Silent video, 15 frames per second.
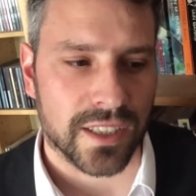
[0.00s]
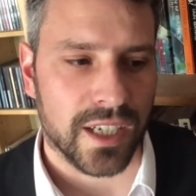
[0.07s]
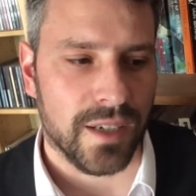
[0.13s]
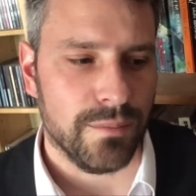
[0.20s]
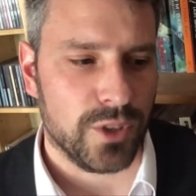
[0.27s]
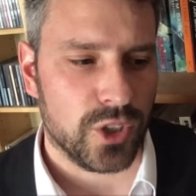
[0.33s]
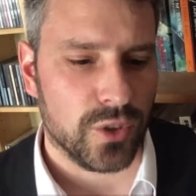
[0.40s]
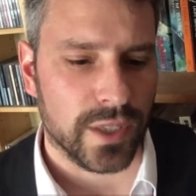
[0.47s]

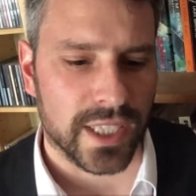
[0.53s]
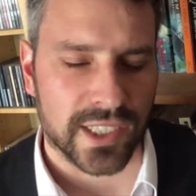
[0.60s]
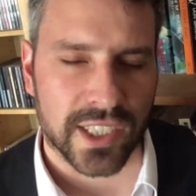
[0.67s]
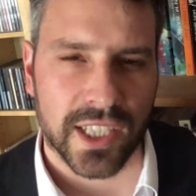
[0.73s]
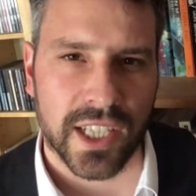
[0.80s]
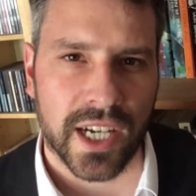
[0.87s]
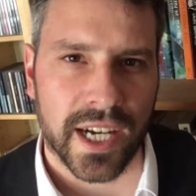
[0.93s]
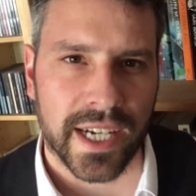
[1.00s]
I'm sure that's a
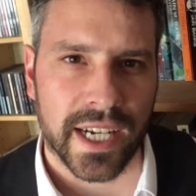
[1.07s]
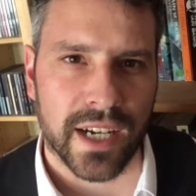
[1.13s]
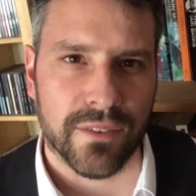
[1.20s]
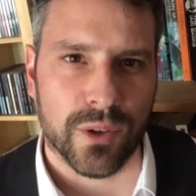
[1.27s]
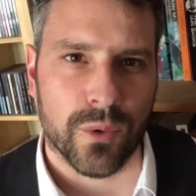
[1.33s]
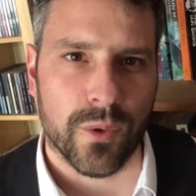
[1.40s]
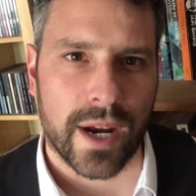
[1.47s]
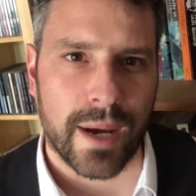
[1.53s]
line out of
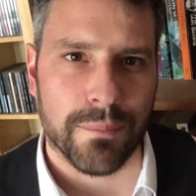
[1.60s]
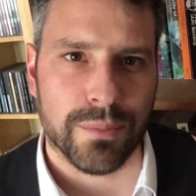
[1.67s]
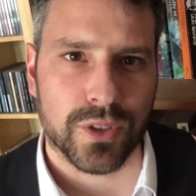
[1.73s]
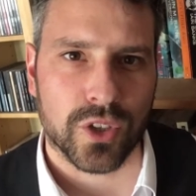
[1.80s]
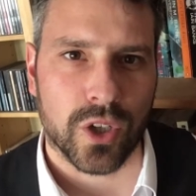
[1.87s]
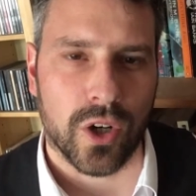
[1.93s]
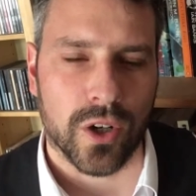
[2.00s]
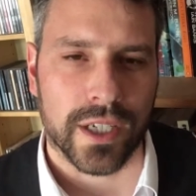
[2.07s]
a rap
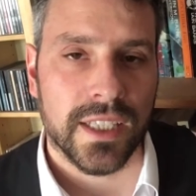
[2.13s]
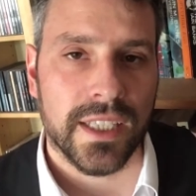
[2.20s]
song.